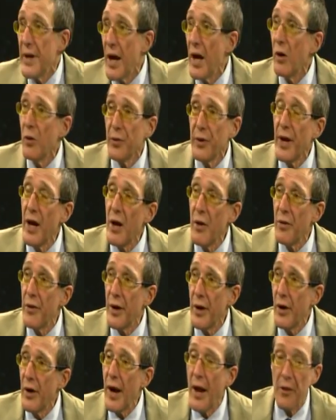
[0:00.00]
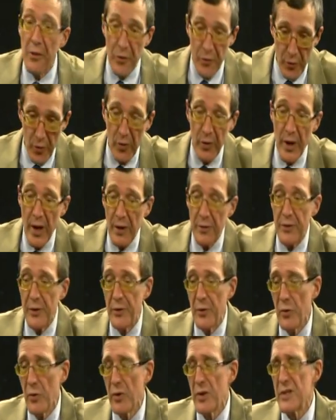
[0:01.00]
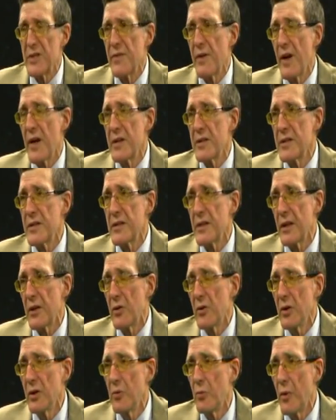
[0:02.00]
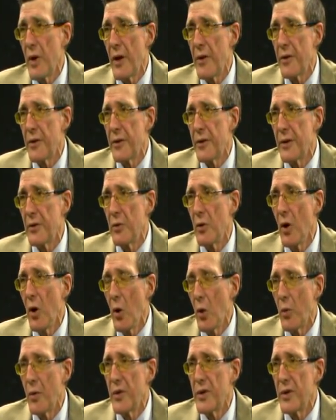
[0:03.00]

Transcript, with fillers: held down there and thrown out the door as fast as they could, rather than oh,